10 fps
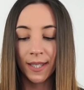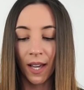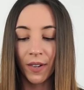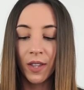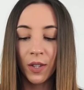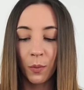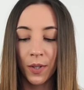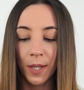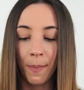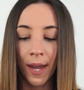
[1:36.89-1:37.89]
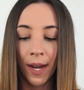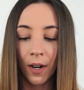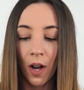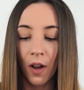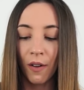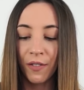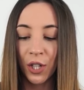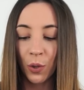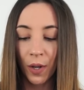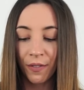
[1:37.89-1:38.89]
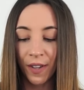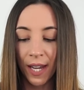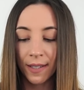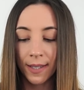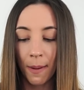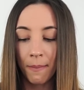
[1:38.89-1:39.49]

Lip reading: 7th was a pair of the North Face